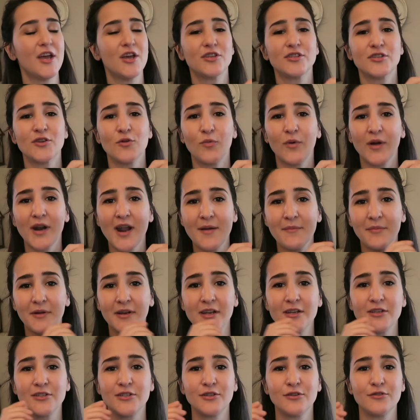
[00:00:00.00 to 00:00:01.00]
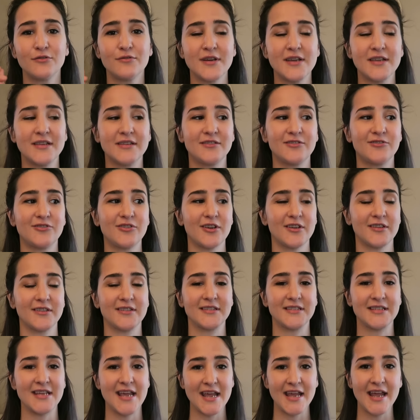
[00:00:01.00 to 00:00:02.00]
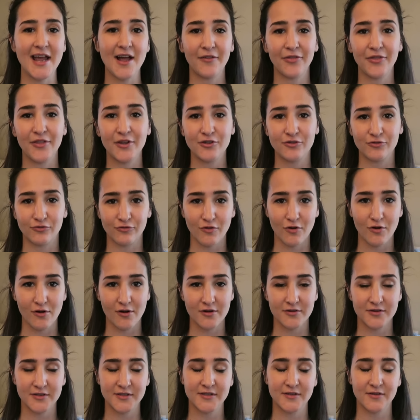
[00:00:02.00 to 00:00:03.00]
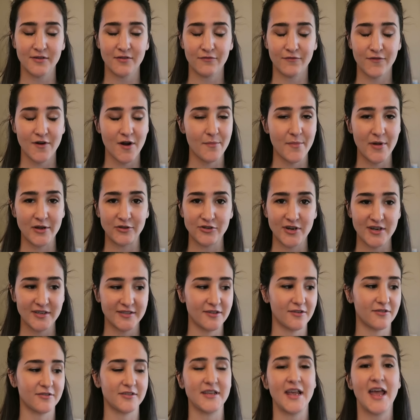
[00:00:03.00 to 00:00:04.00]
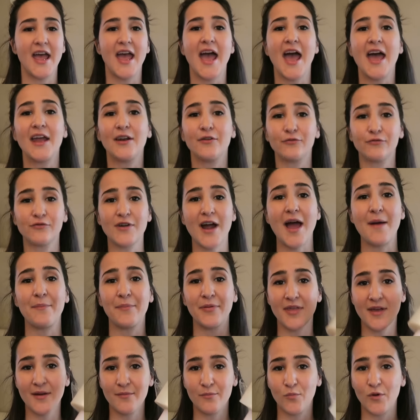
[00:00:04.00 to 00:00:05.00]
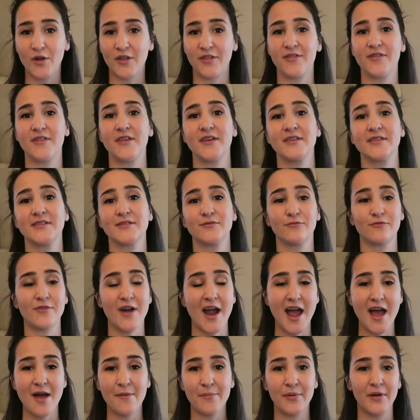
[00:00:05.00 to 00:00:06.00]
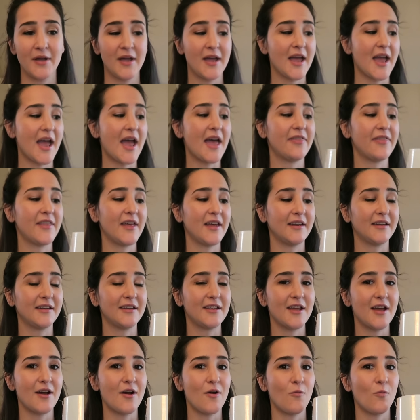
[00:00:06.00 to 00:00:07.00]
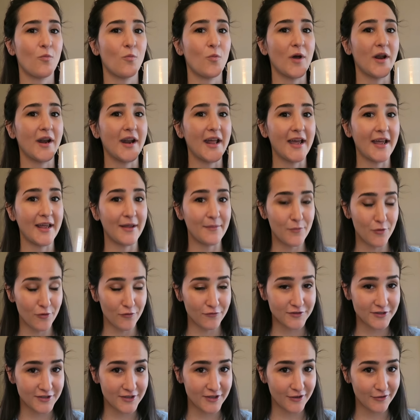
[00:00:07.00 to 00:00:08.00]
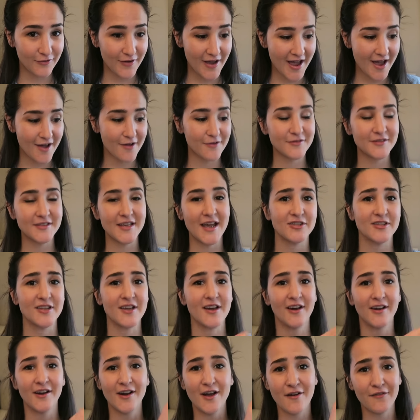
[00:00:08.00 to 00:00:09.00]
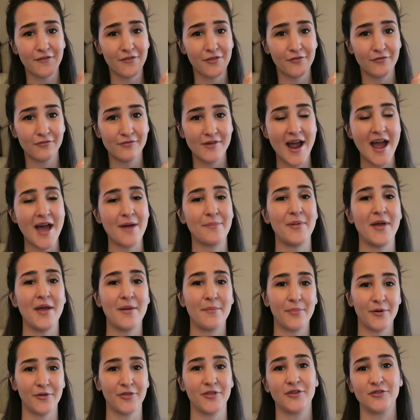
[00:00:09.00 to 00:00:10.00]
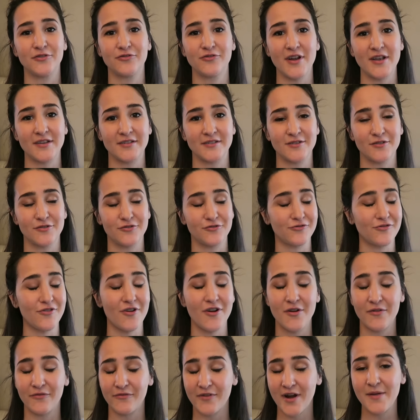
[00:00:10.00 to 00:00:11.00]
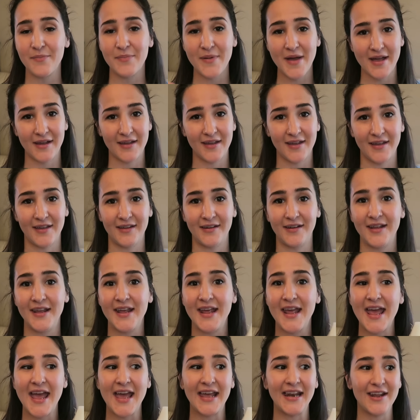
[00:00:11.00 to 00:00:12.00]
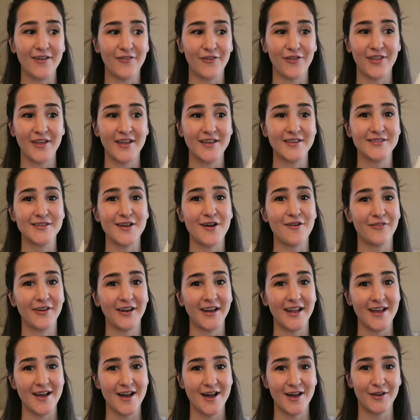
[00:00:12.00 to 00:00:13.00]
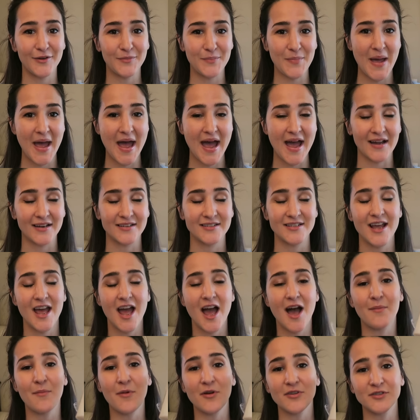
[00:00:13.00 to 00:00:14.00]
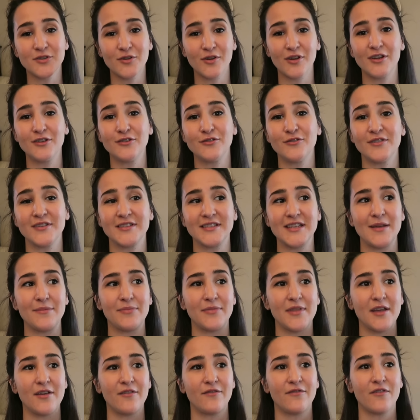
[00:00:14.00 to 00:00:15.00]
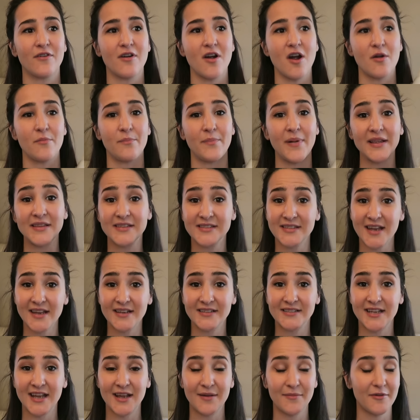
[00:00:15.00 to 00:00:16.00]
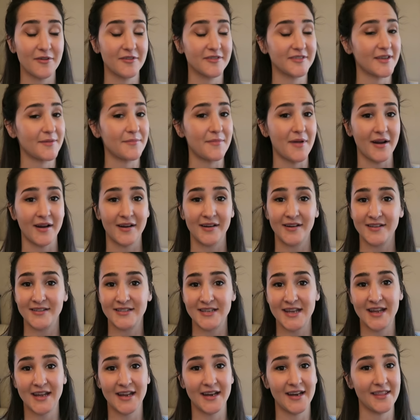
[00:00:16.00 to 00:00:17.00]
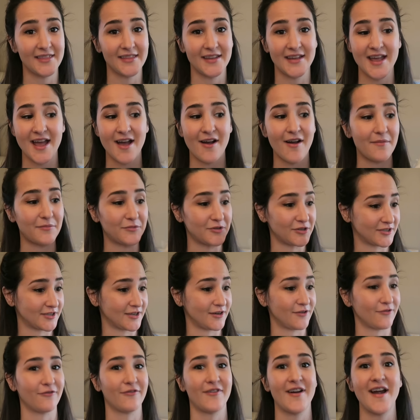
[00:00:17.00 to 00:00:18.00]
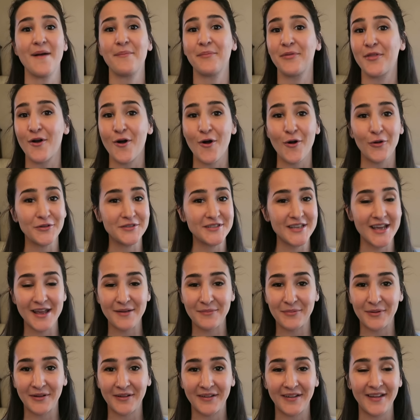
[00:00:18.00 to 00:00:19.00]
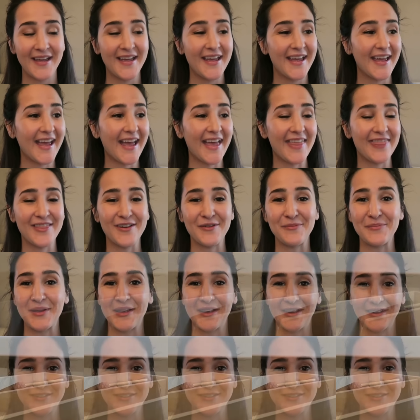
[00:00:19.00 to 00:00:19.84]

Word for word: So what I'm gonna do is just take out the drawers from my dressers and wrap them them with this wrap and then when I moved to the new house, just cut off the wrap and put the dresser drawer right back in and everything is already unpacked. I'm also gonna do the same thing for our bedside tables. I'm not gonna take anything out. I'm just gonna wrap the whole table and they'll be